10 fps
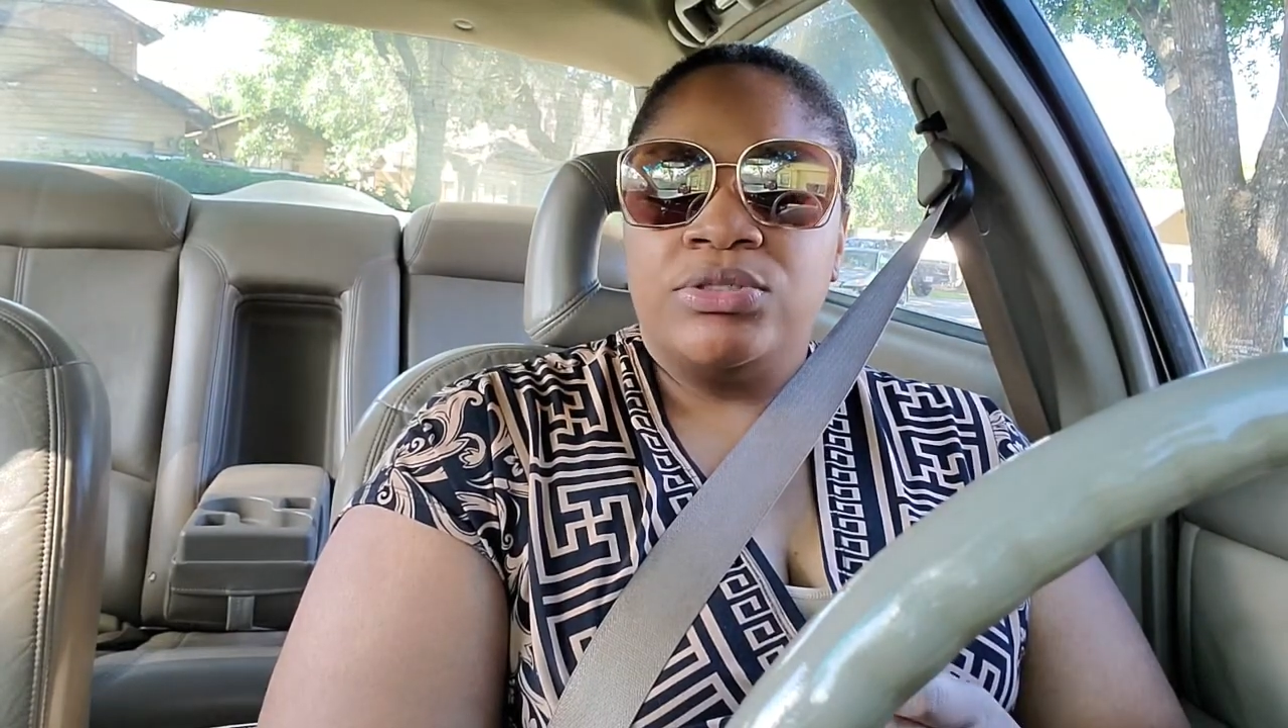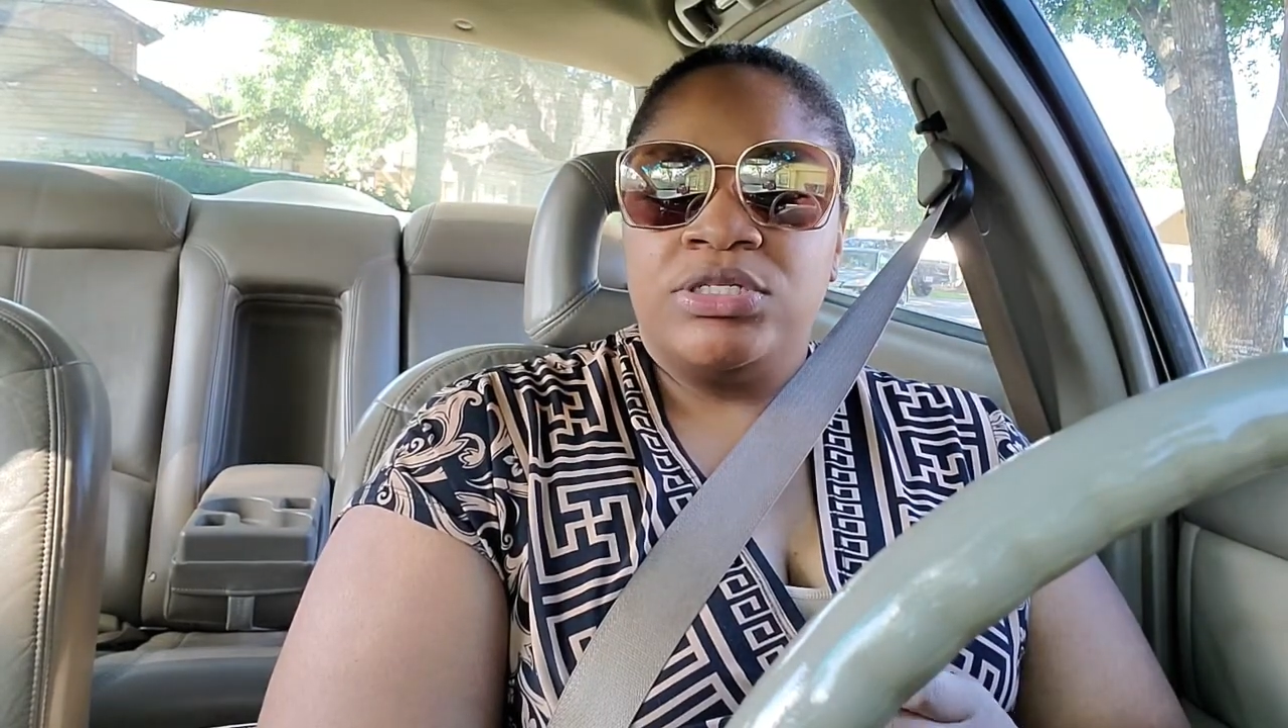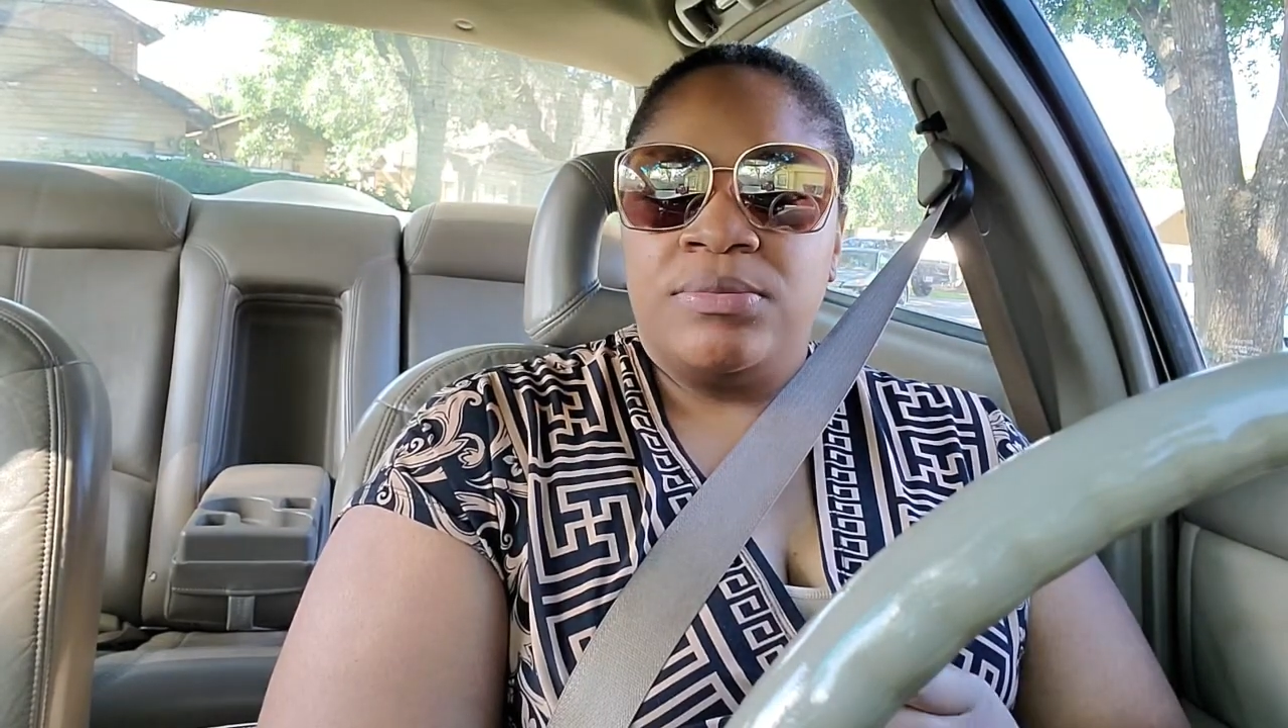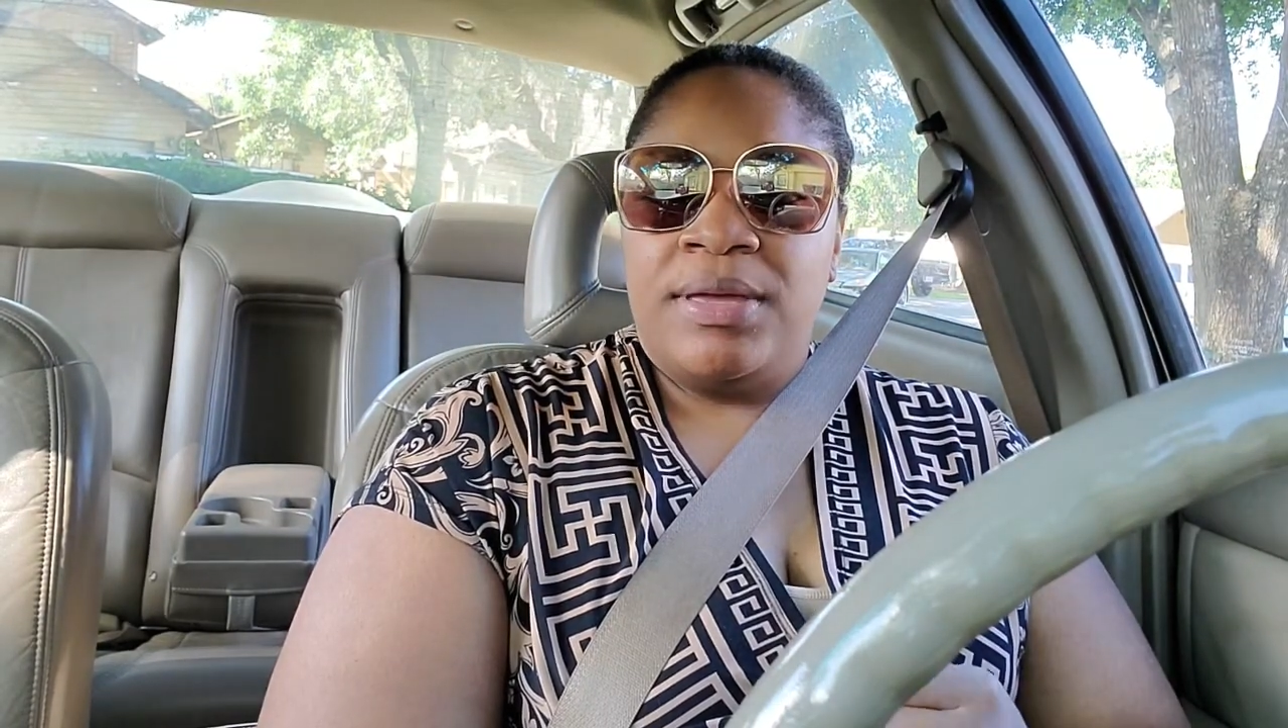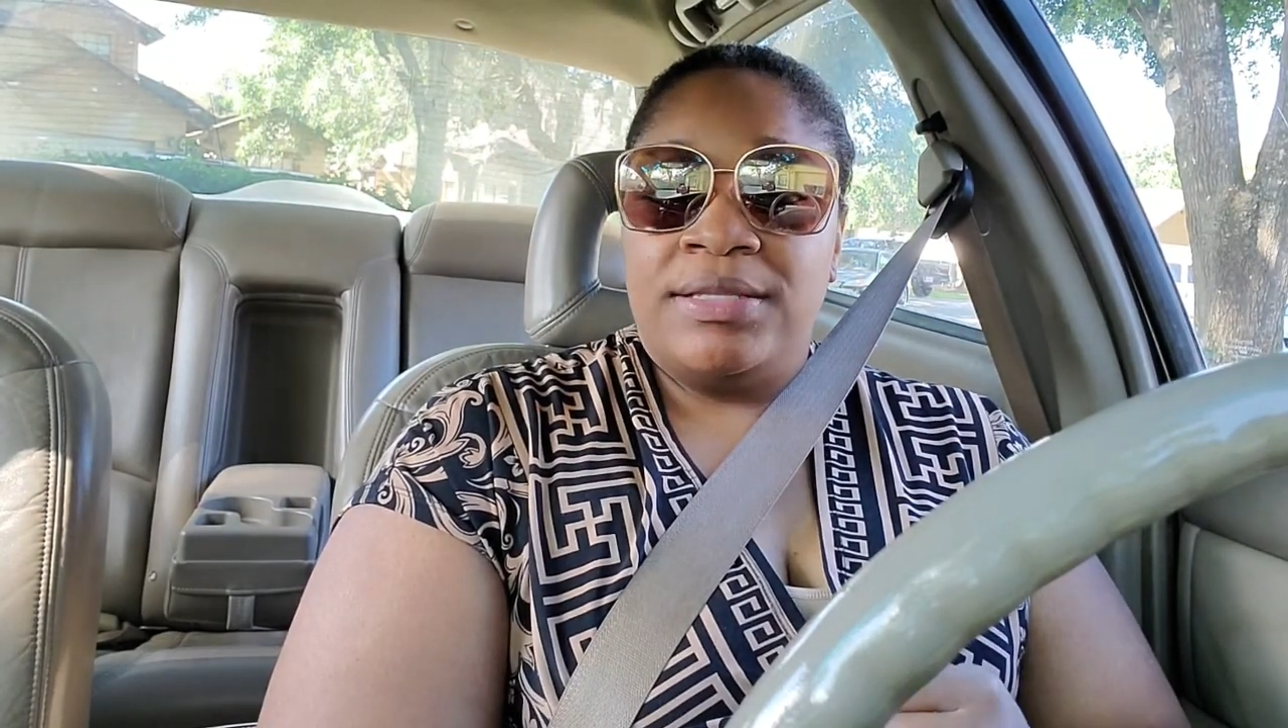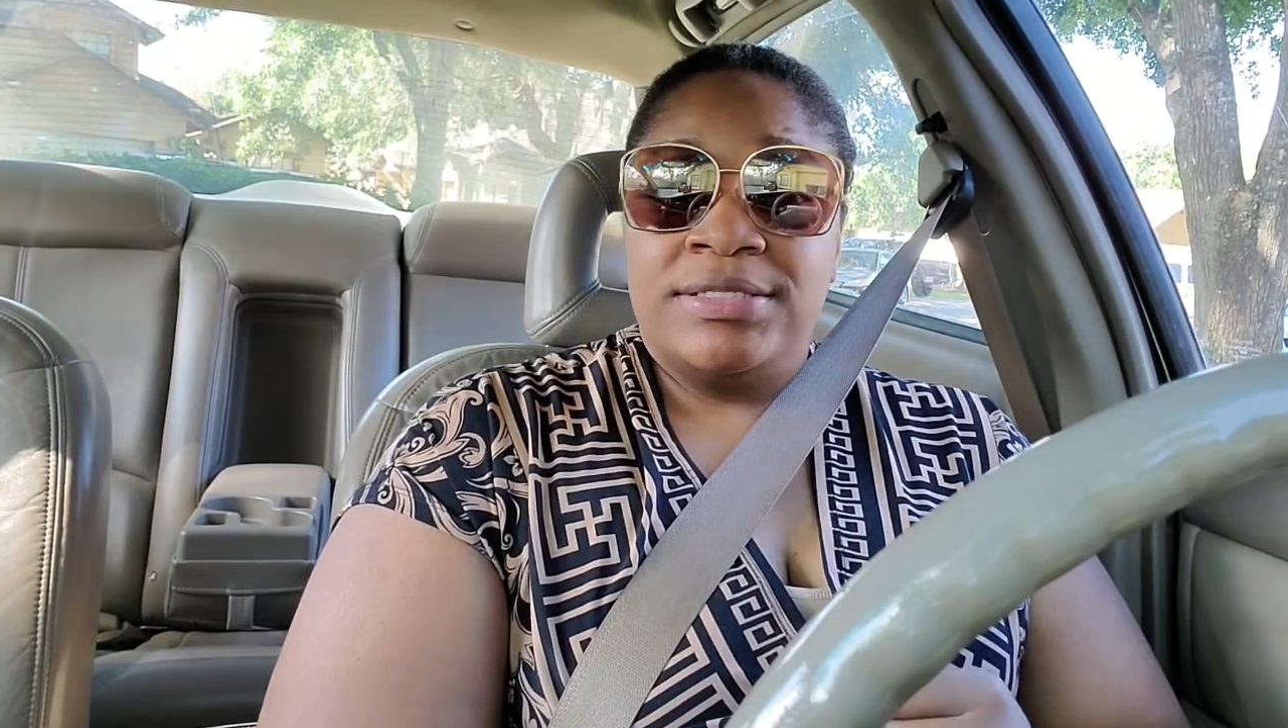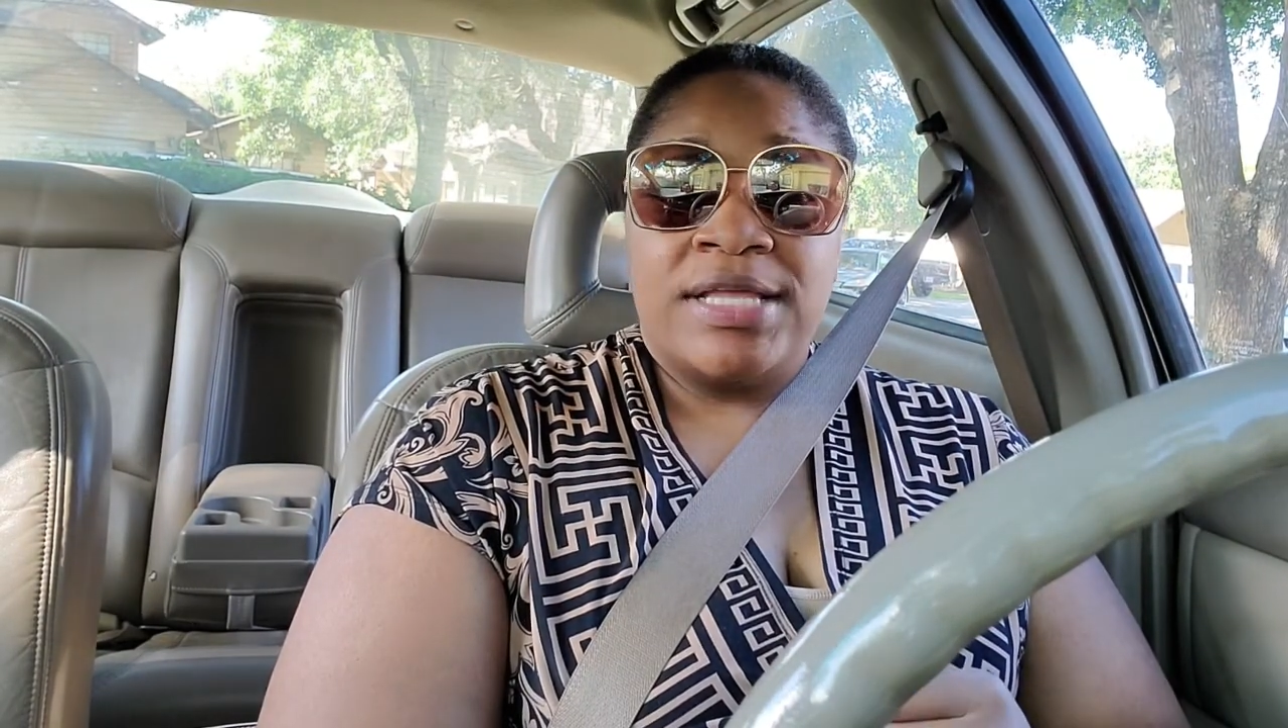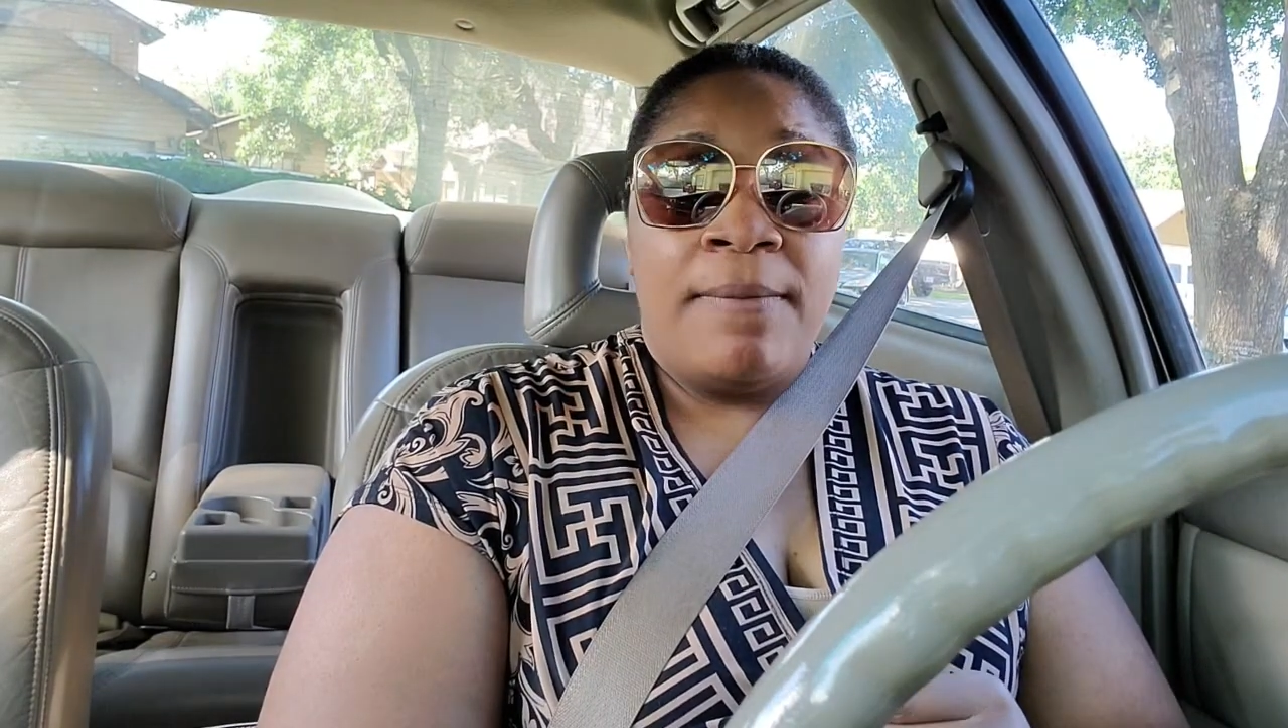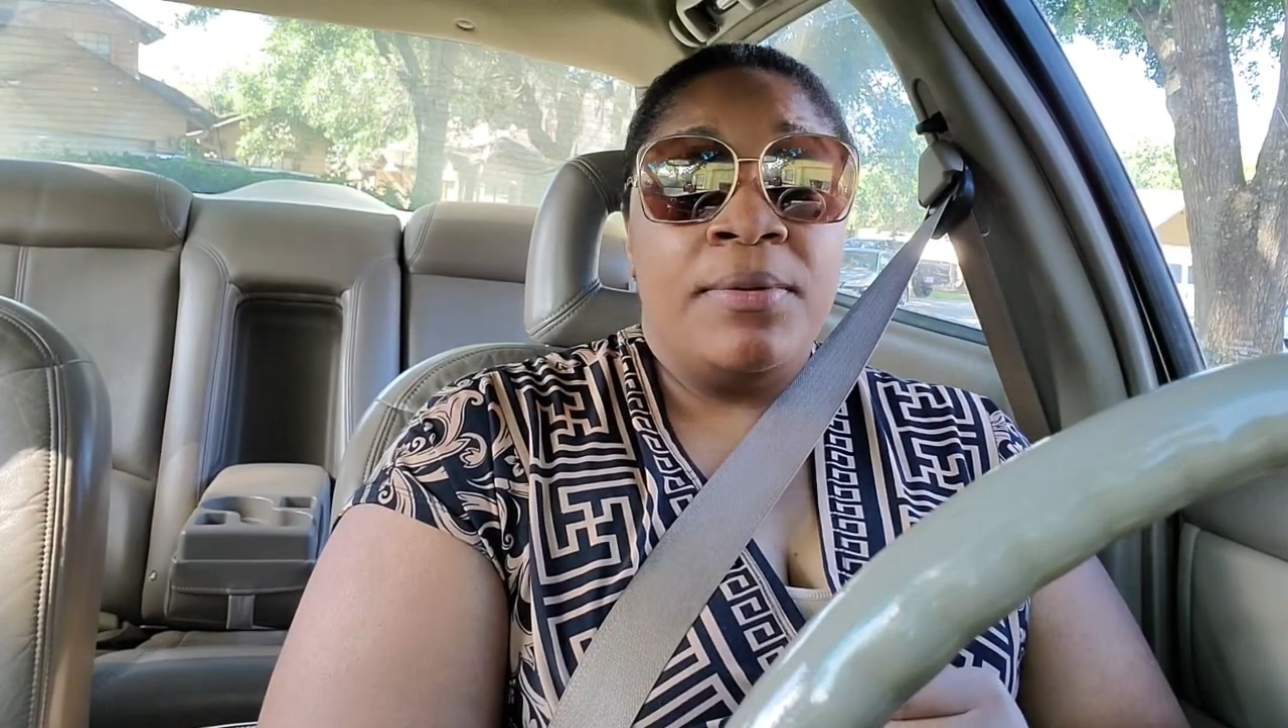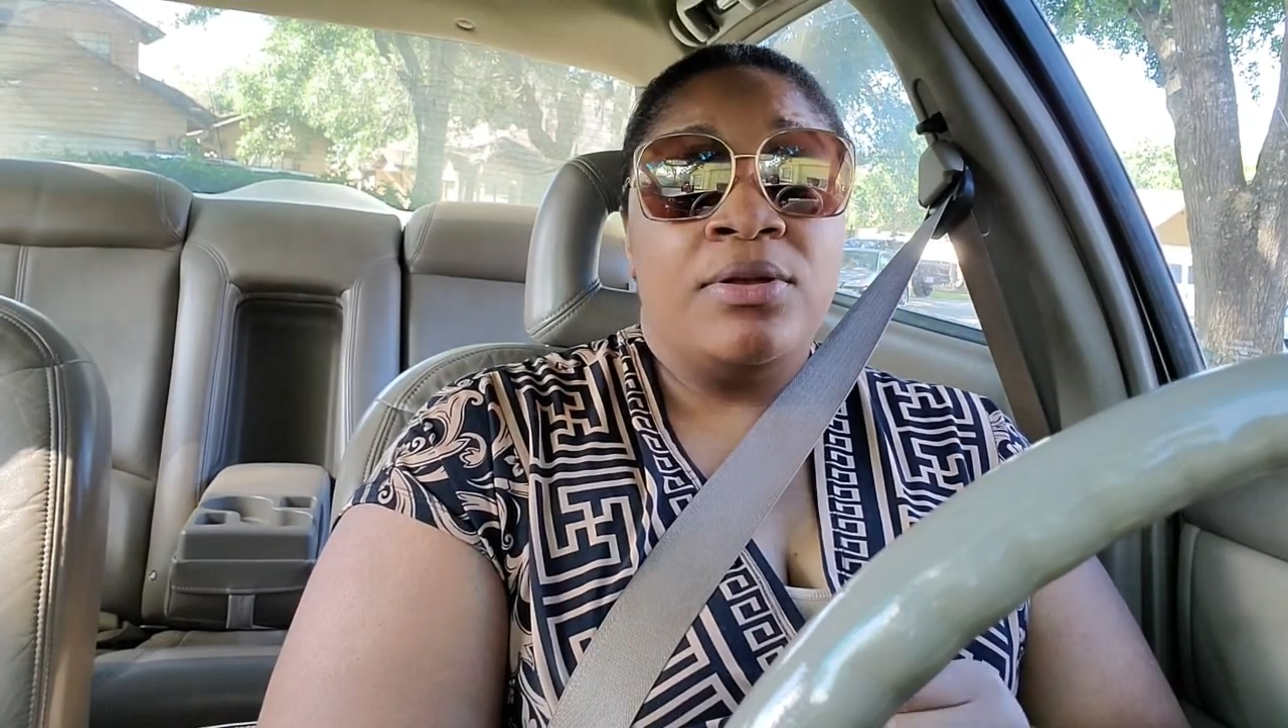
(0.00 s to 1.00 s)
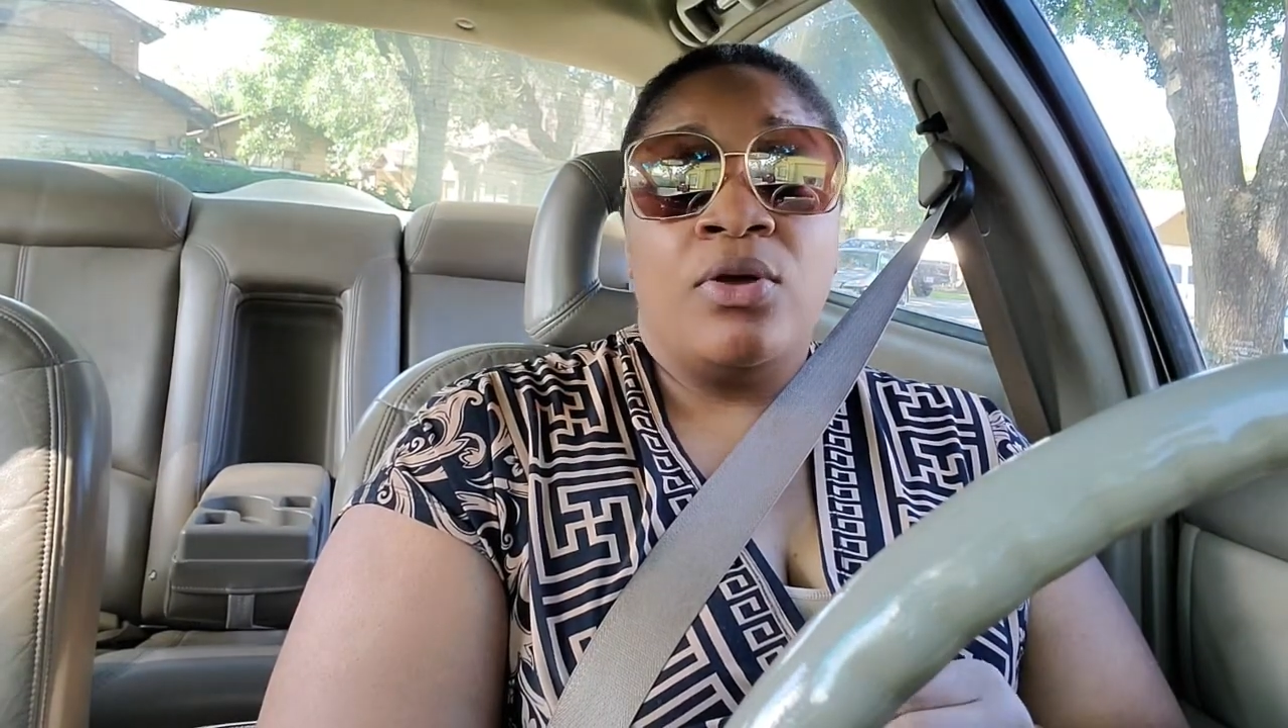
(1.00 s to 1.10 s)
she make this happen?